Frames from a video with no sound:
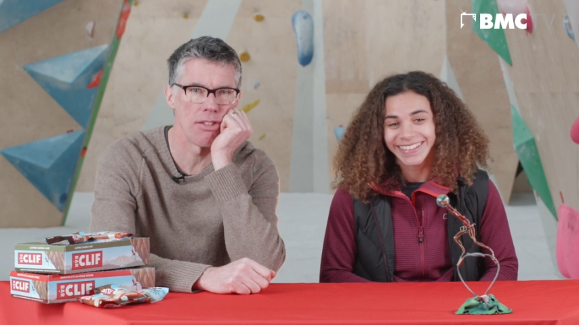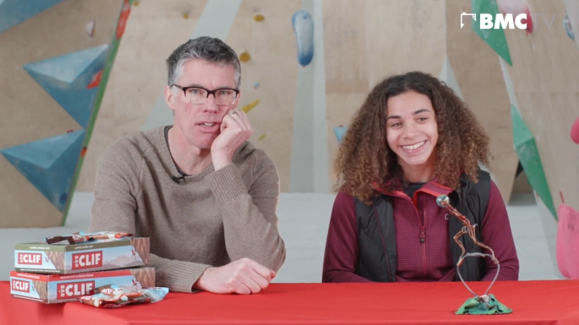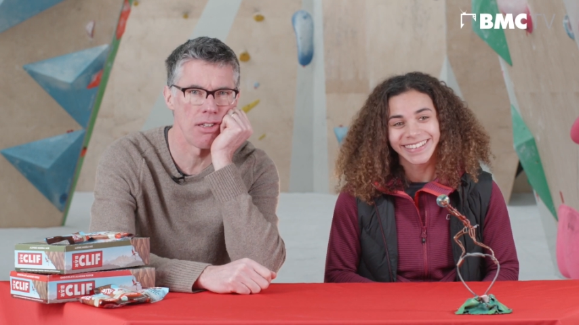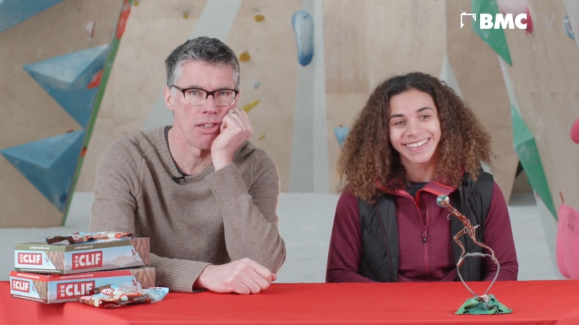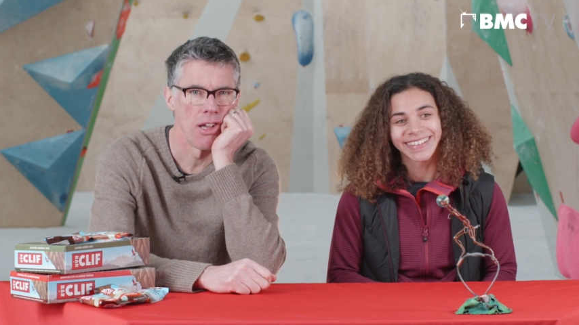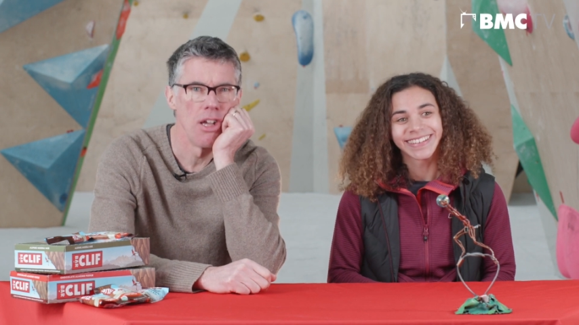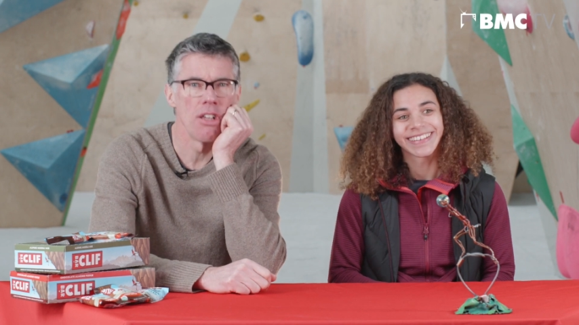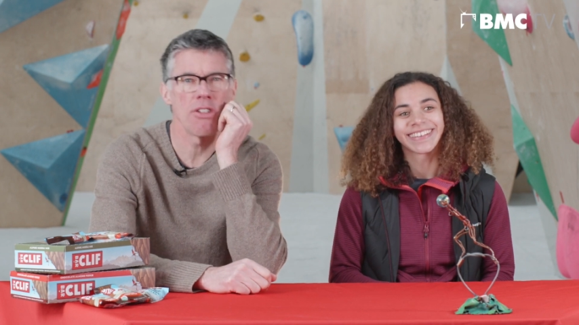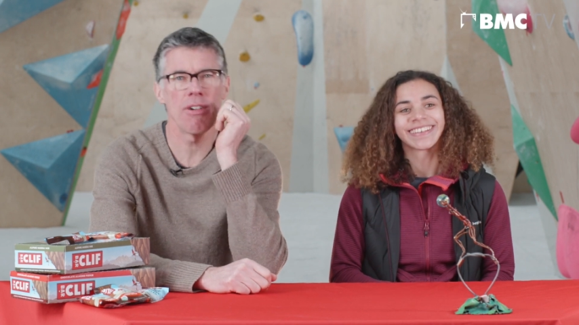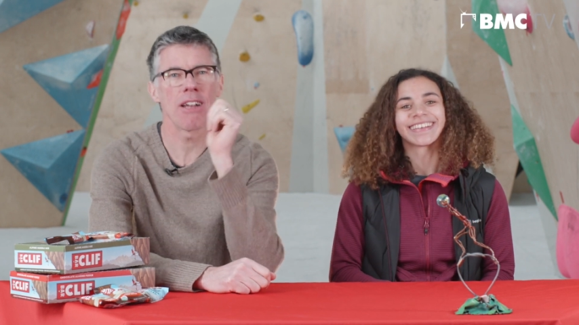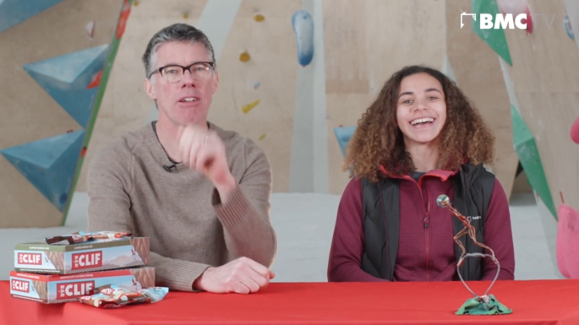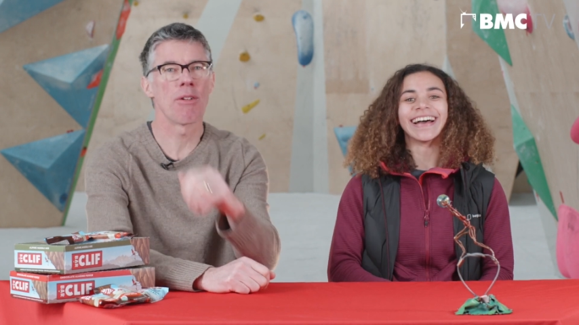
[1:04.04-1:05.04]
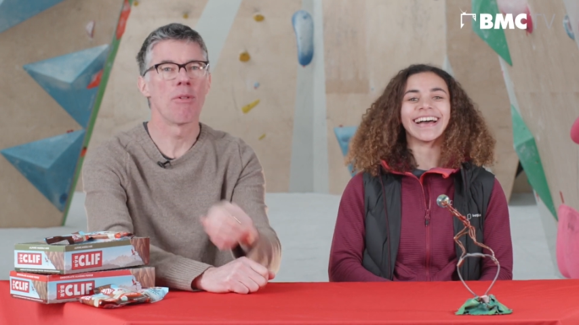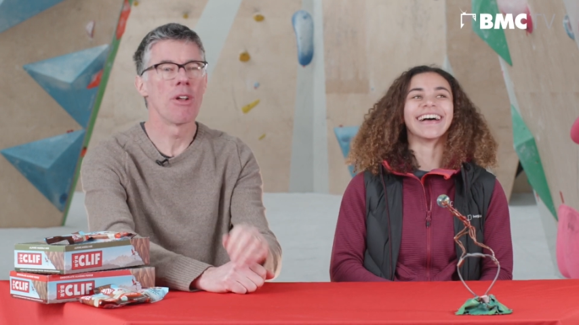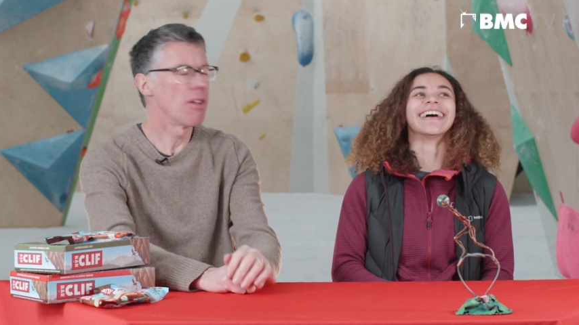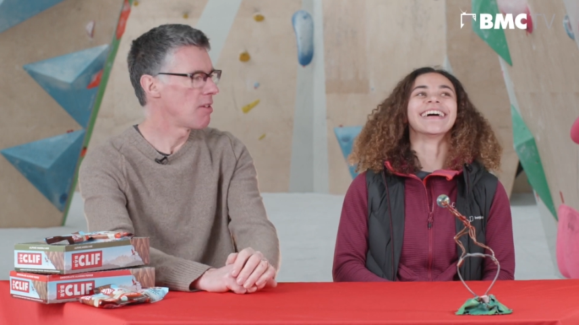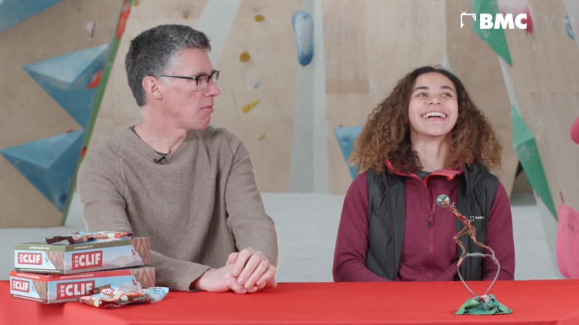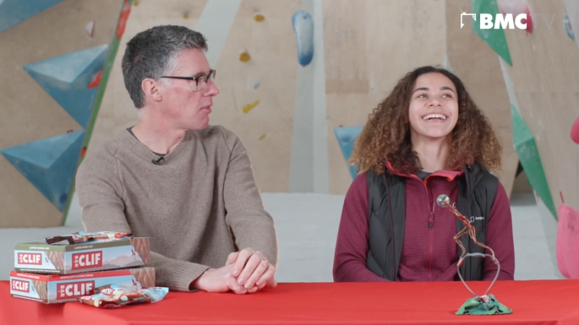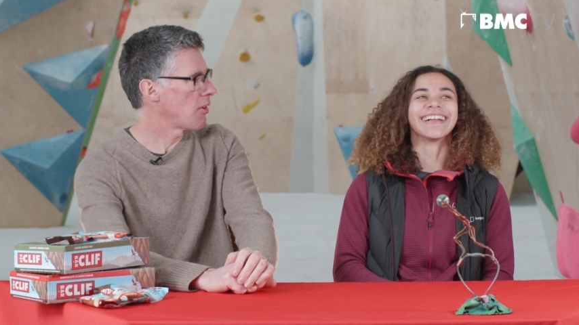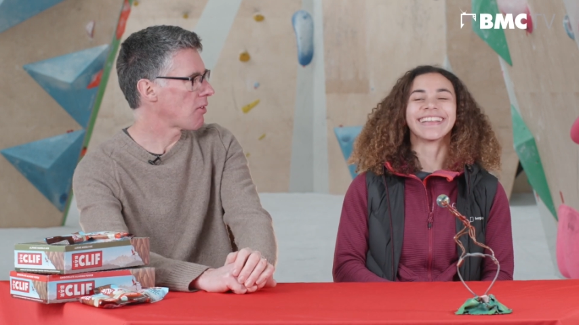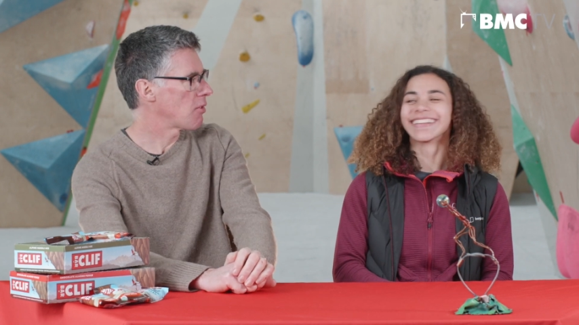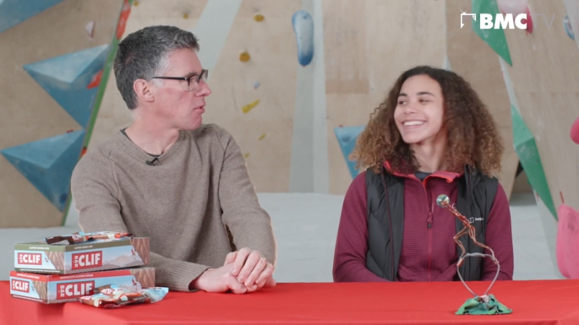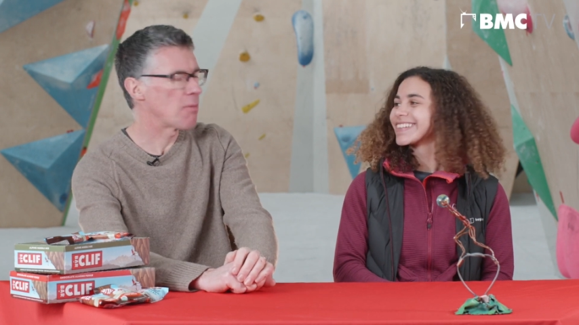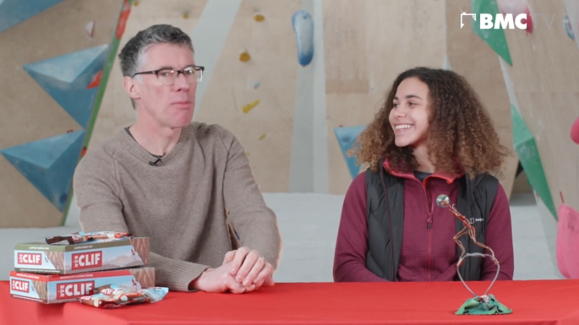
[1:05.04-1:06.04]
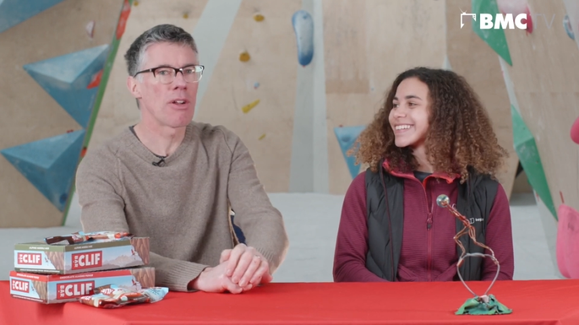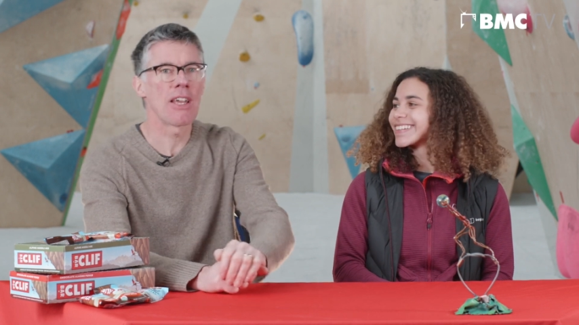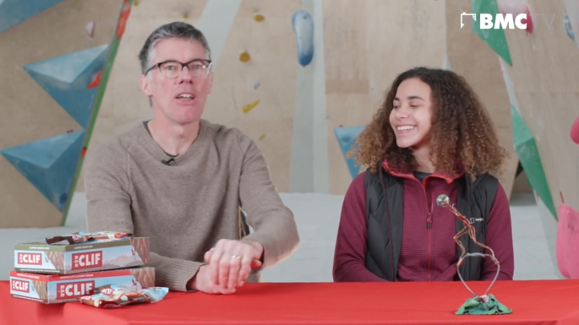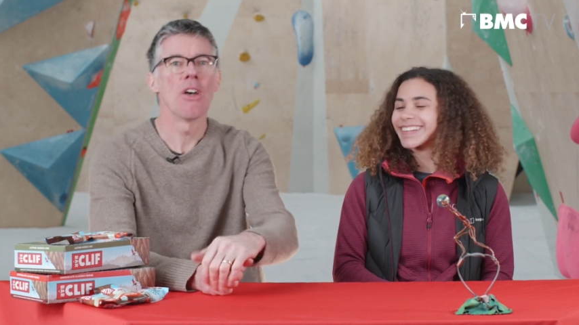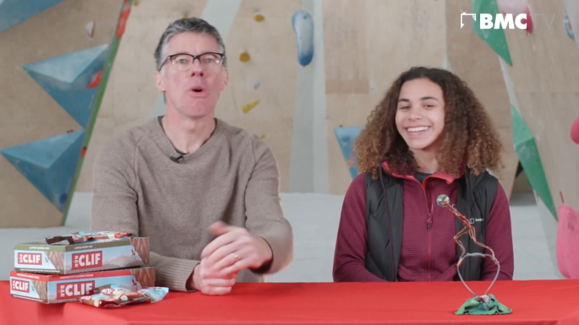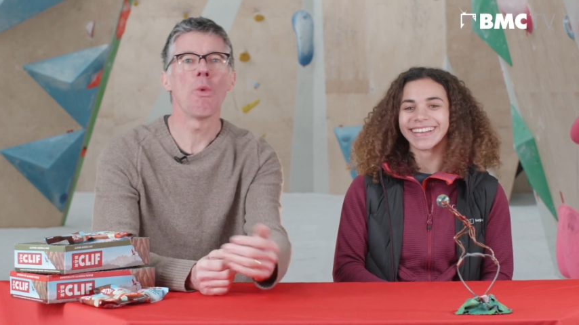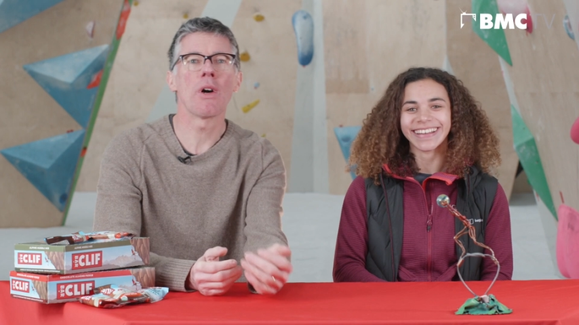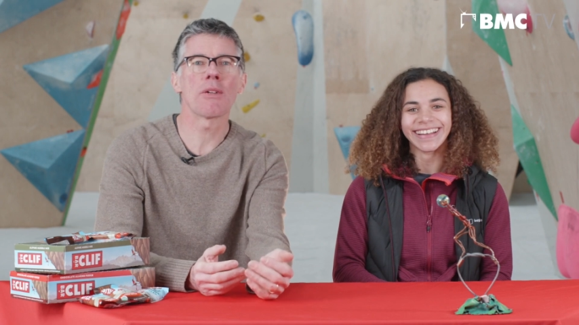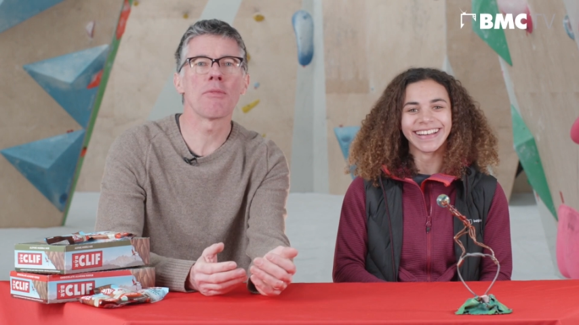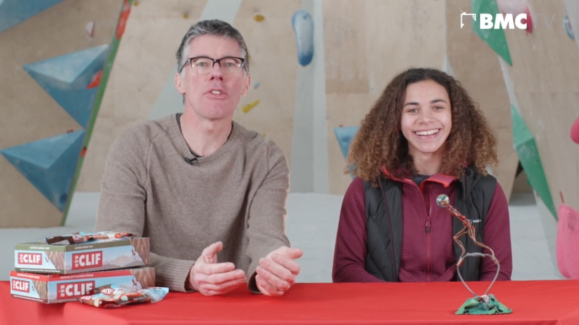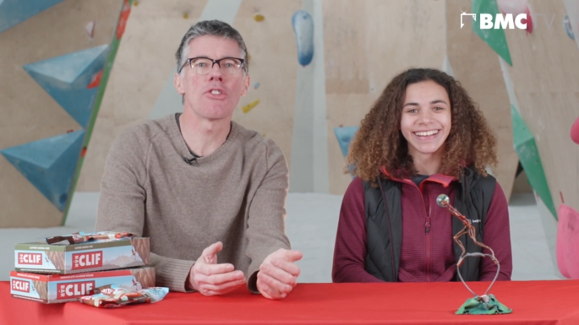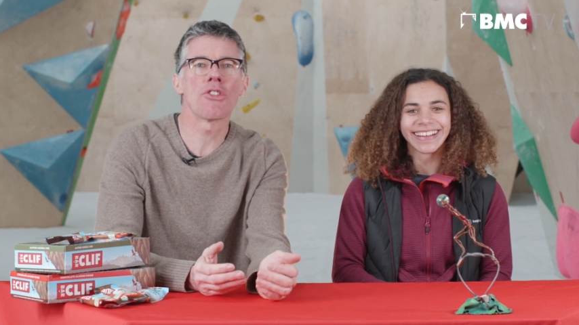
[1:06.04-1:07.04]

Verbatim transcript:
Speaker 1: she is. So anyway, not so good, Molly. Welcome to the